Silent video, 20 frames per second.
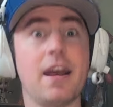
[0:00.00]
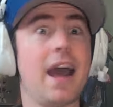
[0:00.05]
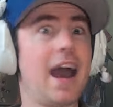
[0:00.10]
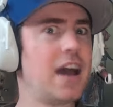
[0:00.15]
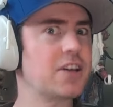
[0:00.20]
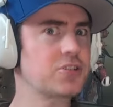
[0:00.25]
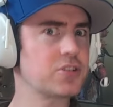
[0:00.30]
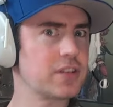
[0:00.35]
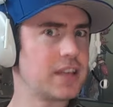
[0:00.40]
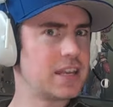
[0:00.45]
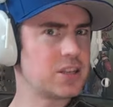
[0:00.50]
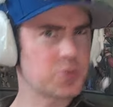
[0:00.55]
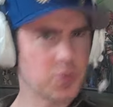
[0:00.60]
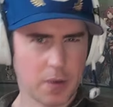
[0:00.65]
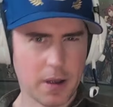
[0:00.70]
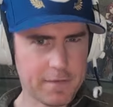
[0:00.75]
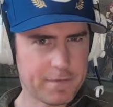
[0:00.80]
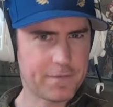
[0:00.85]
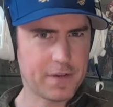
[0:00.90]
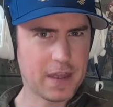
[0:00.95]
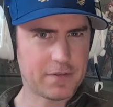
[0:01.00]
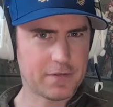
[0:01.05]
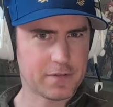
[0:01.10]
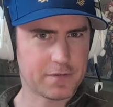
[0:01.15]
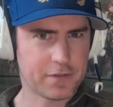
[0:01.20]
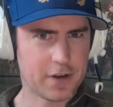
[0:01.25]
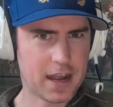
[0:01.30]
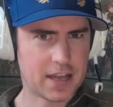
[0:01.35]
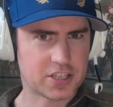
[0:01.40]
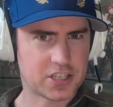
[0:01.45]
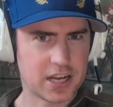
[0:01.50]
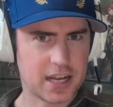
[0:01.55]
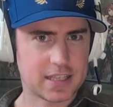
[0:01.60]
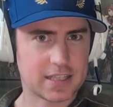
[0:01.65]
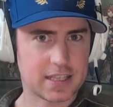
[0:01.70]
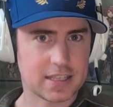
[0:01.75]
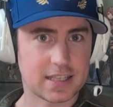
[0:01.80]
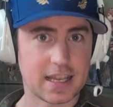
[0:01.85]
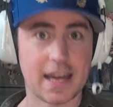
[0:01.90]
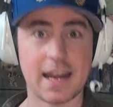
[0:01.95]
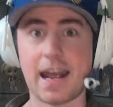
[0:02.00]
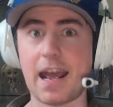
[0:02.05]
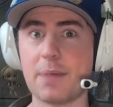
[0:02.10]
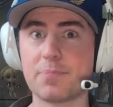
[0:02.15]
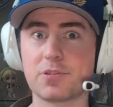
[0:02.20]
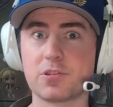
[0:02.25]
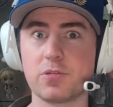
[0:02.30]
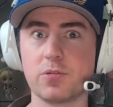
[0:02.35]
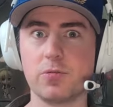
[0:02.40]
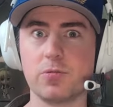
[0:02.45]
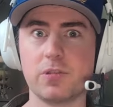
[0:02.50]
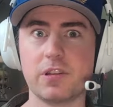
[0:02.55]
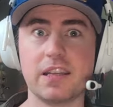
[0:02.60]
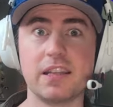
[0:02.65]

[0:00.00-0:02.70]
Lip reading: Azur Lane is one of my favorite franchises, and I absolutely